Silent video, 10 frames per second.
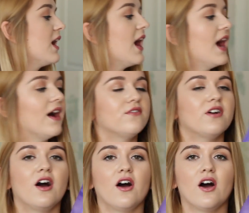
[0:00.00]
I
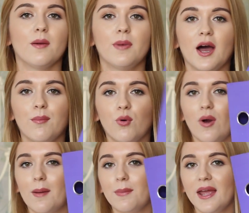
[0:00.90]
have are
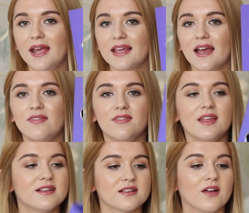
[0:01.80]
purple and pink, and
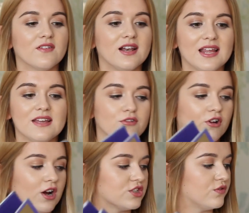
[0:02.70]
these are the
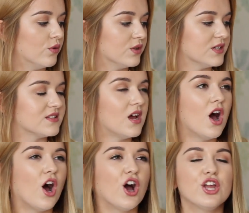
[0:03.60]
lever arch folders.
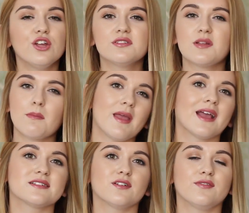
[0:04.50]
I used a
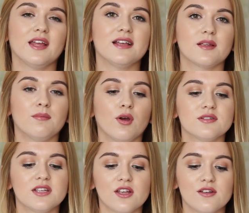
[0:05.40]
mix of these, and
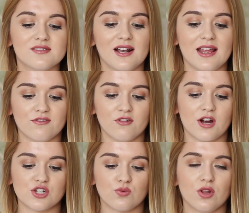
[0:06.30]
mostly used the lever
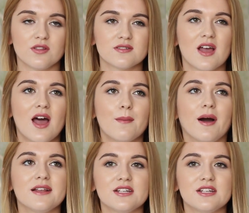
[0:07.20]
arch ones, but I